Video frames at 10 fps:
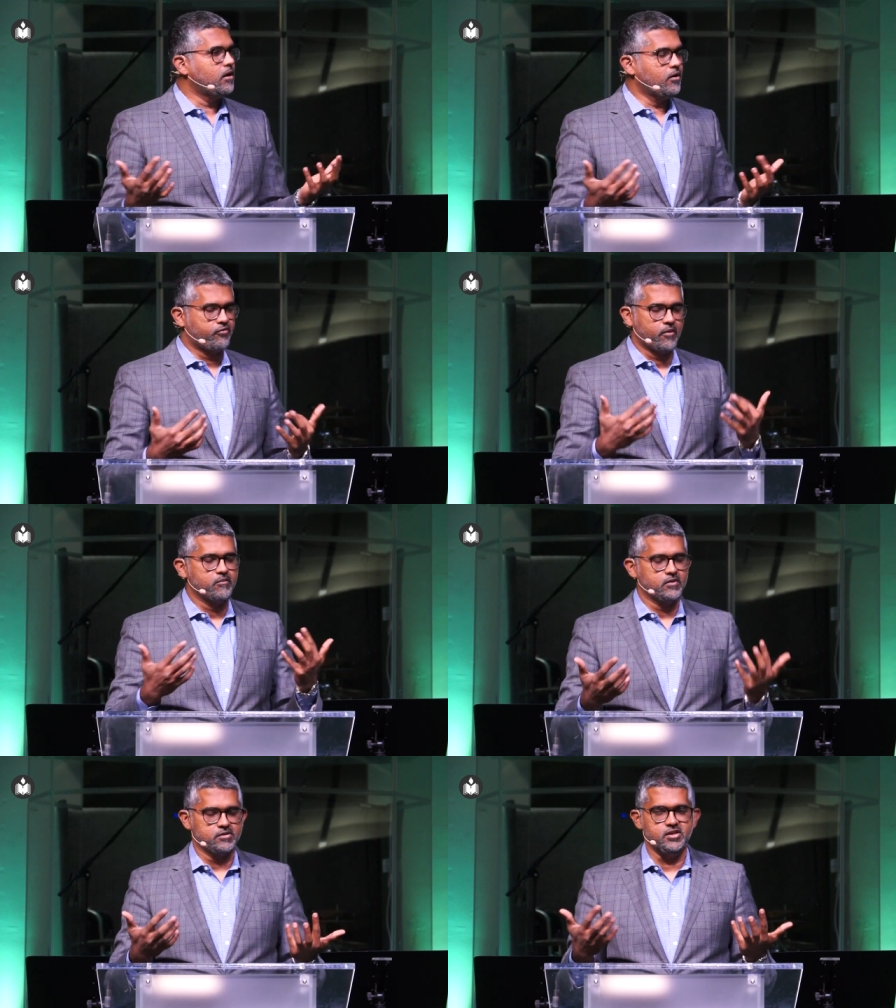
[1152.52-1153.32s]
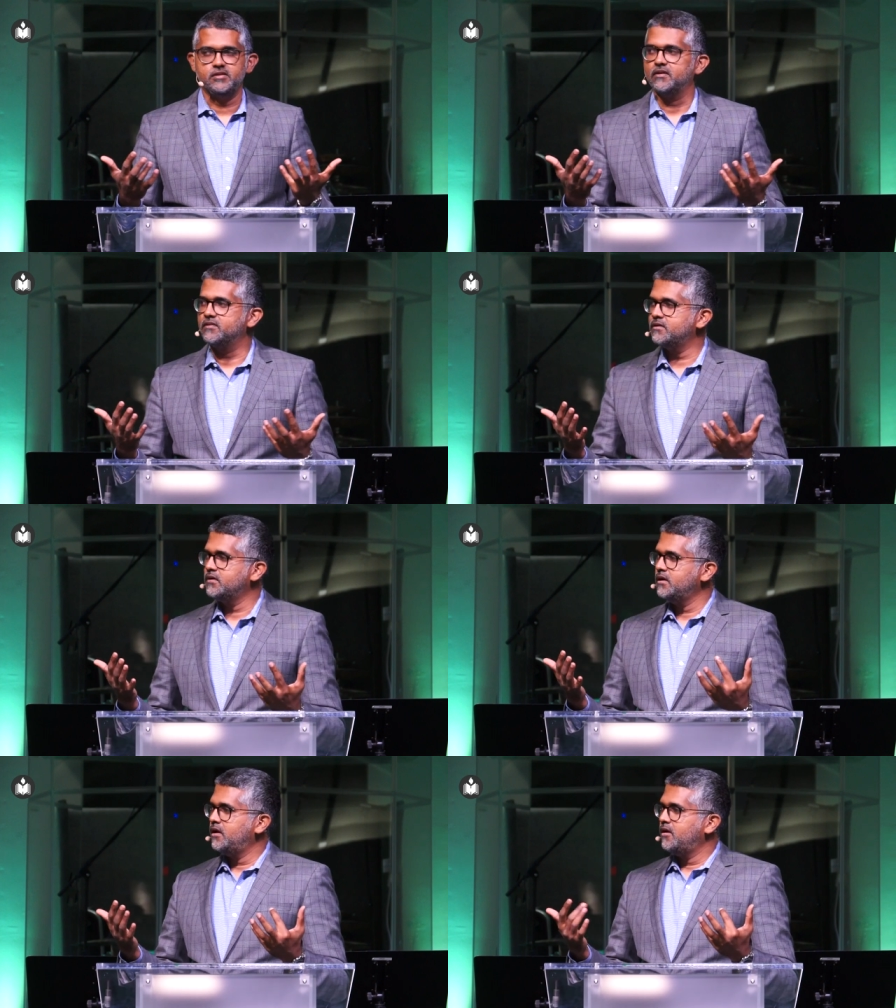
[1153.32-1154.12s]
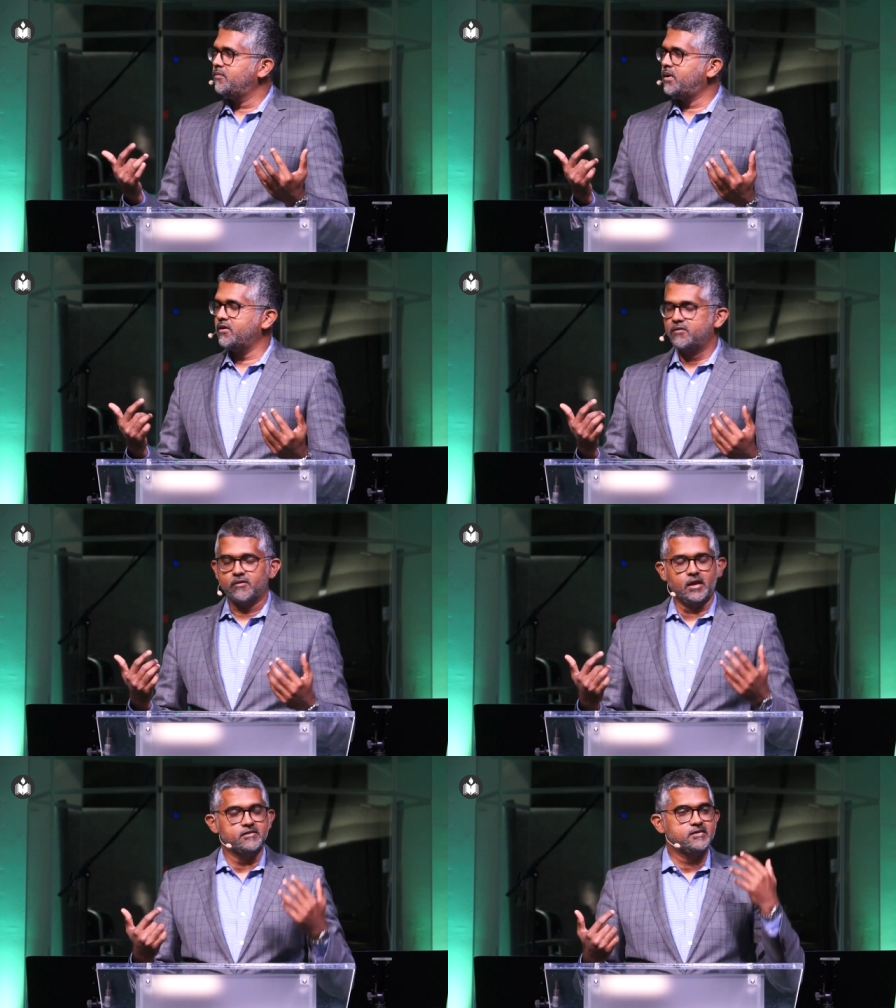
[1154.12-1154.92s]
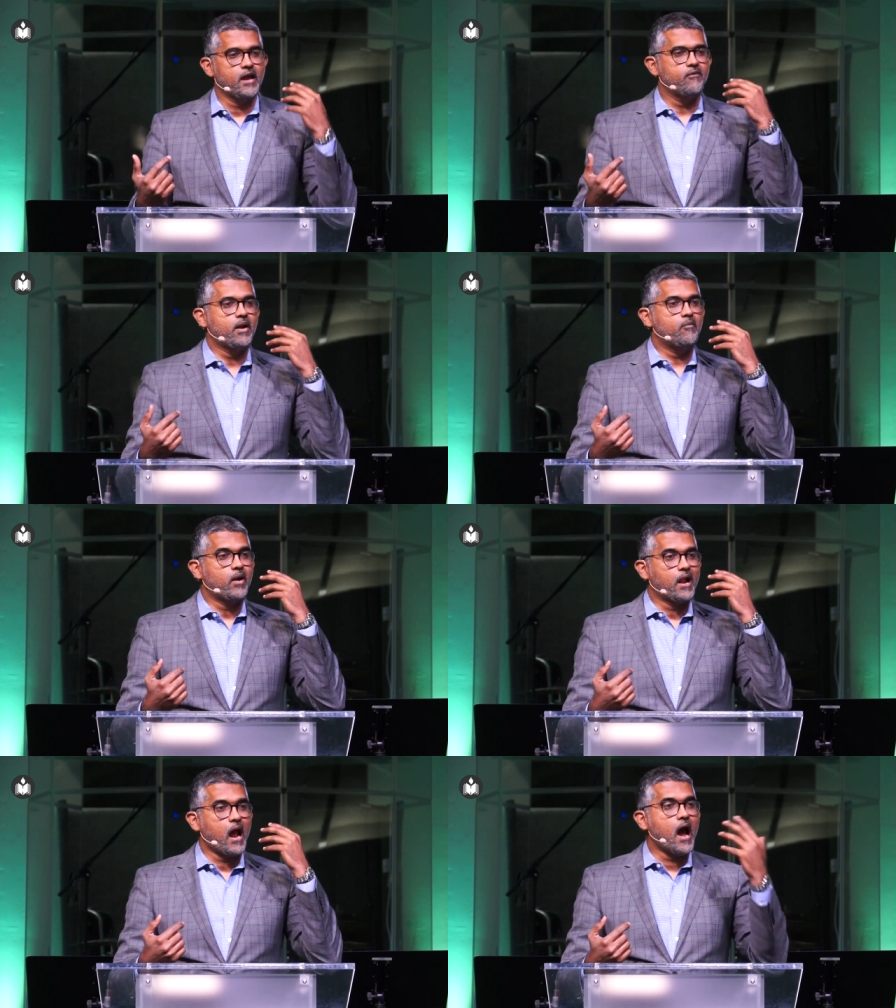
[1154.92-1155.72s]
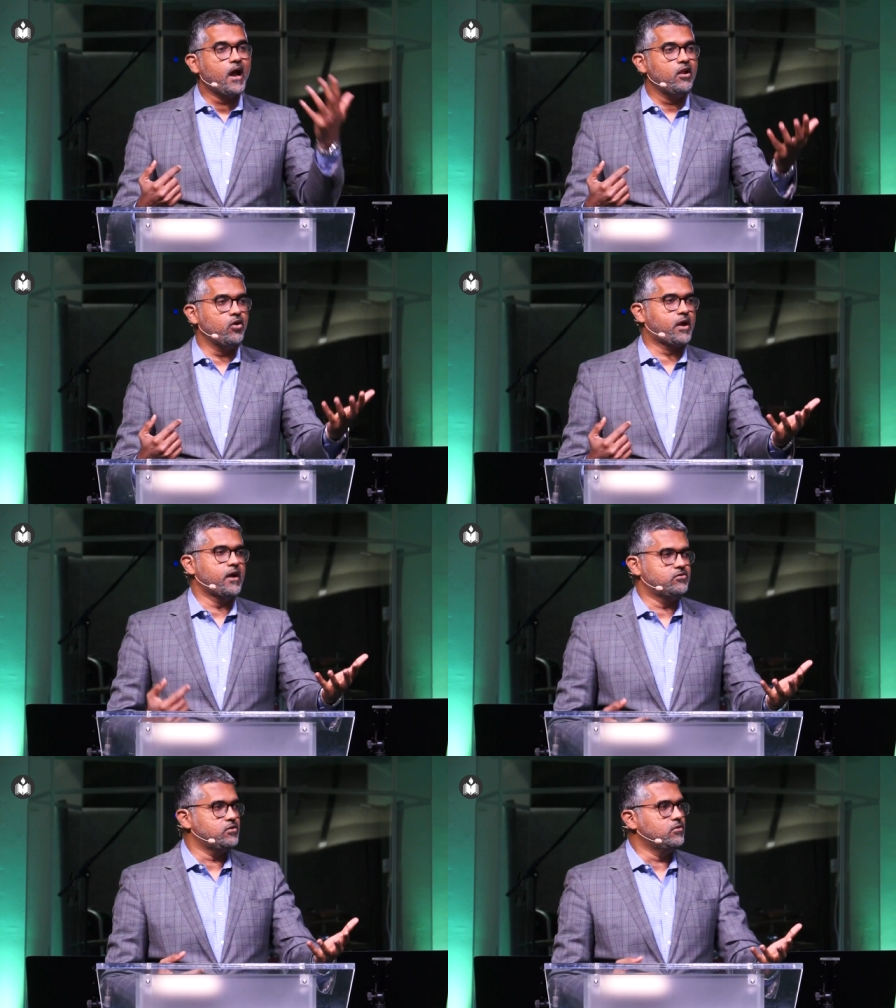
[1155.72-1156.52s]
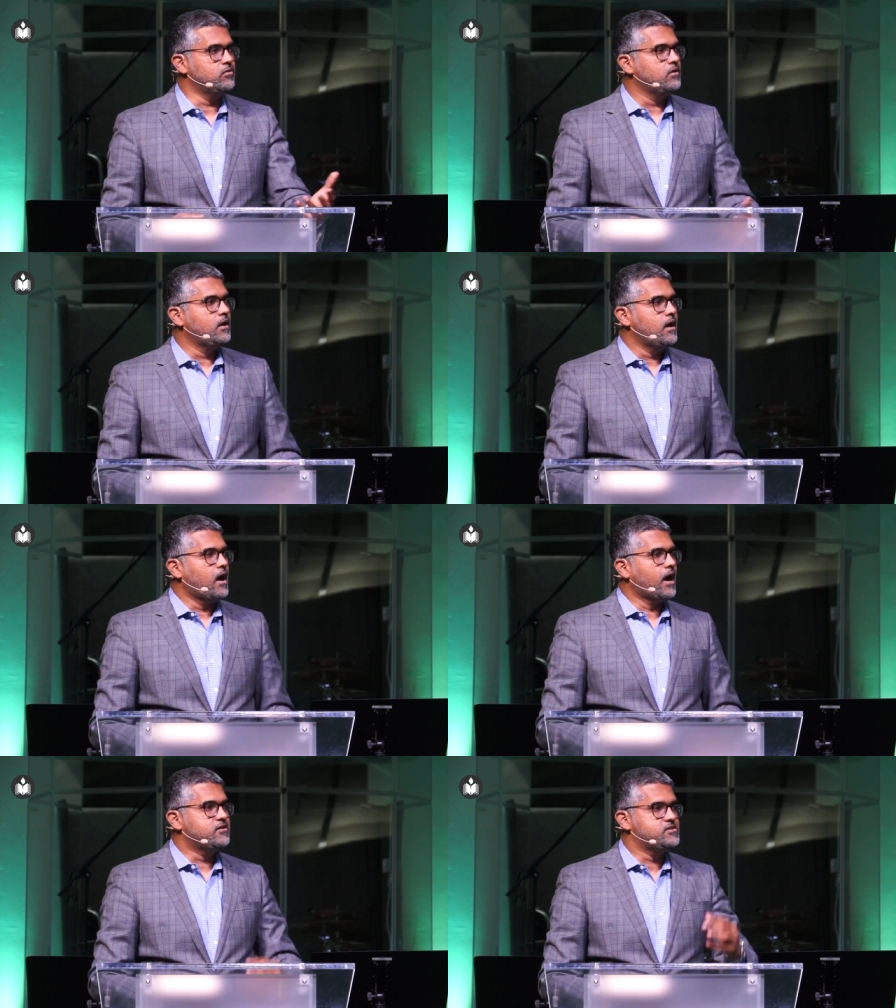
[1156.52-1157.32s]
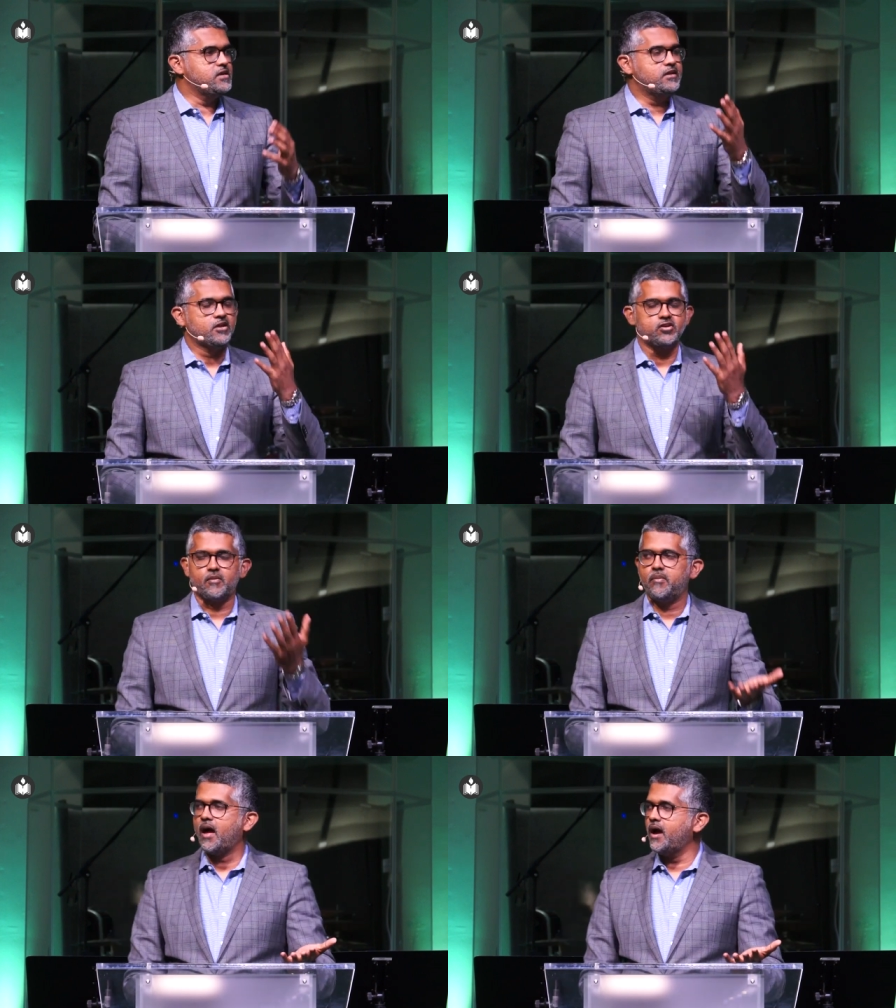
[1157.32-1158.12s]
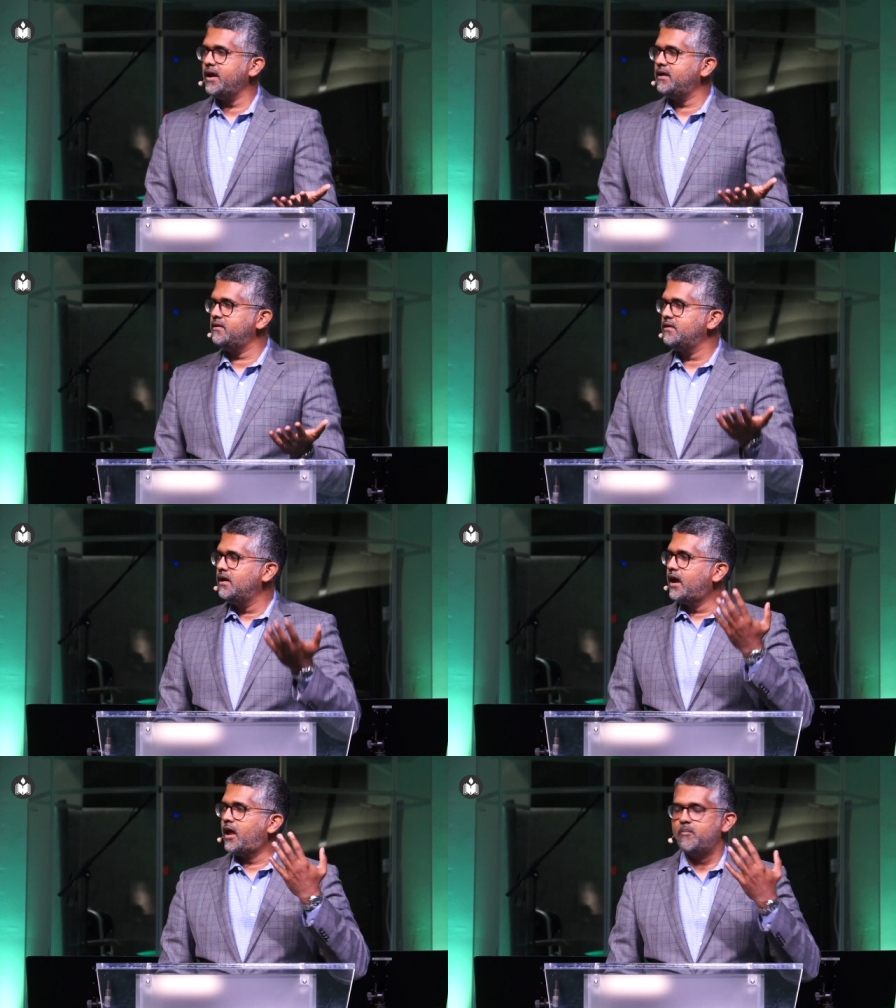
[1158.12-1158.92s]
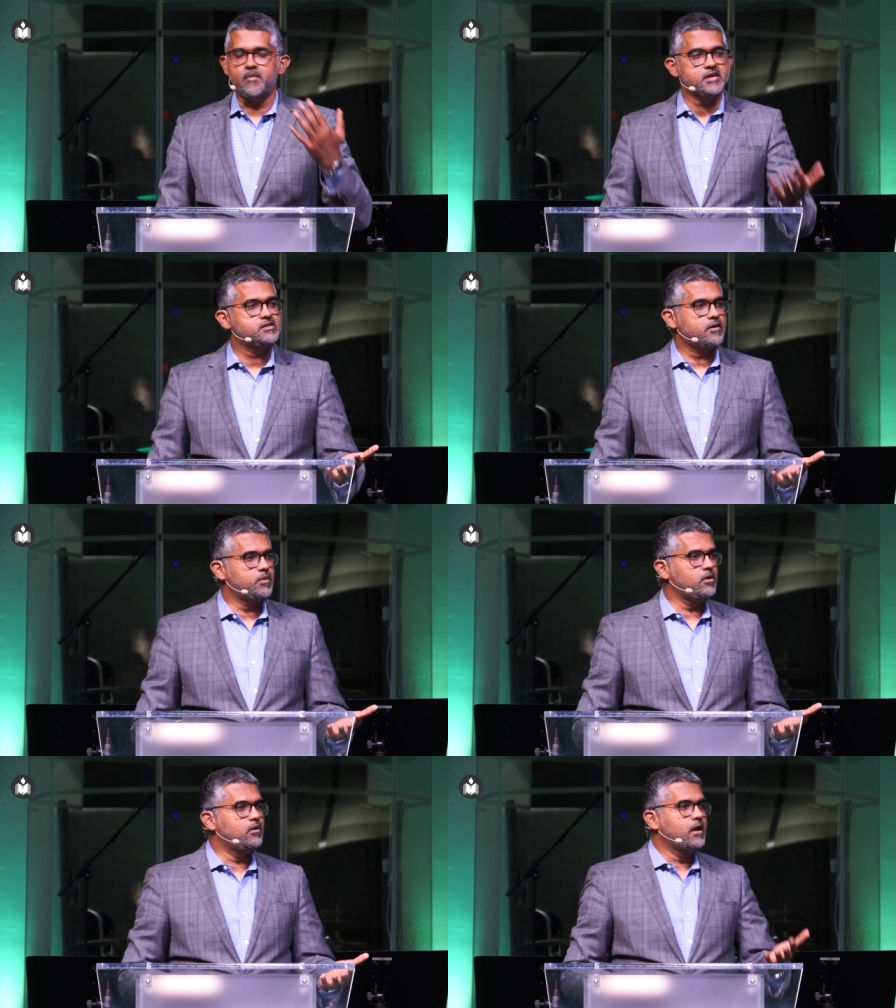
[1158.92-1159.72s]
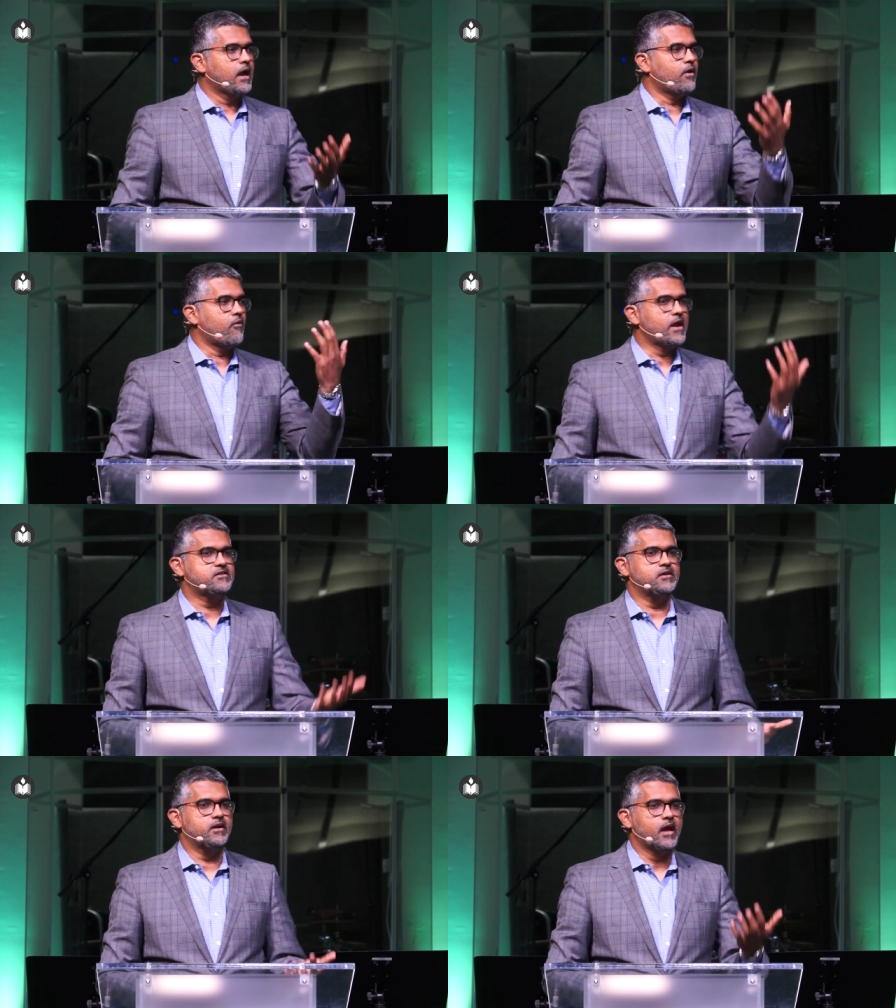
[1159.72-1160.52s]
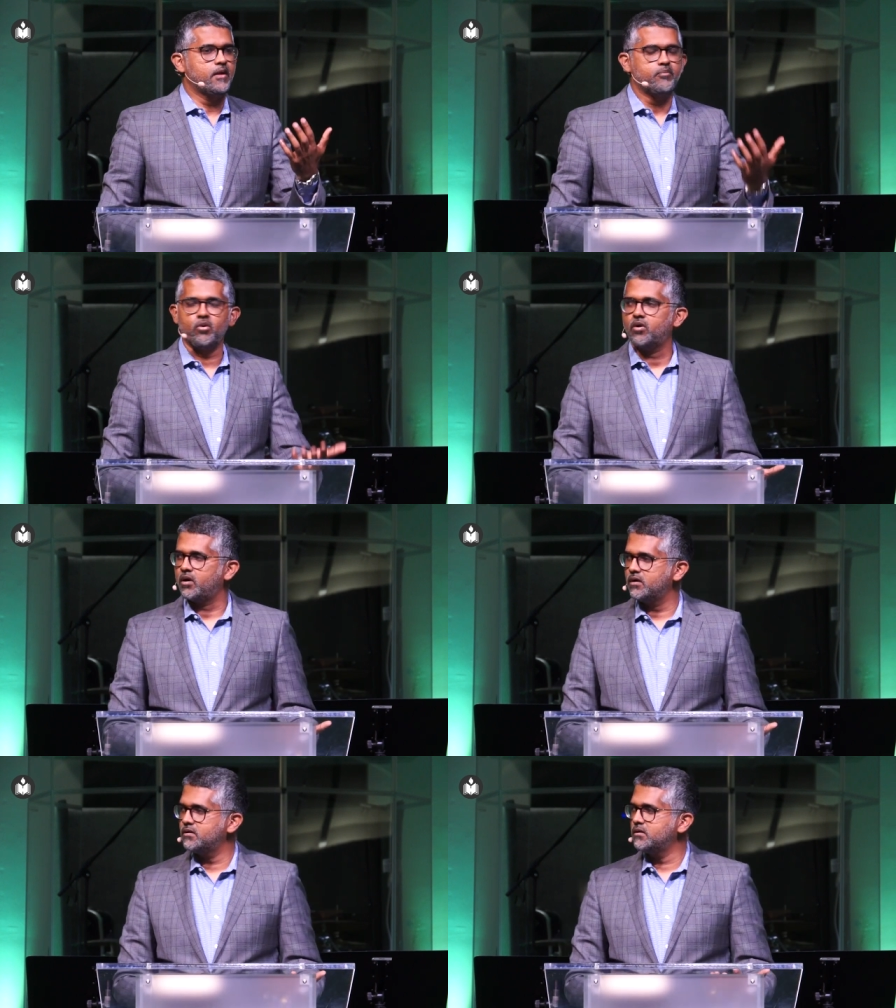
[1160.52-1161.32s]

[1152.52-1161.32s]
uh, from Jesus. But he's saying, but, but when I look at you, I see that you're blind and miserable and wretched and poor.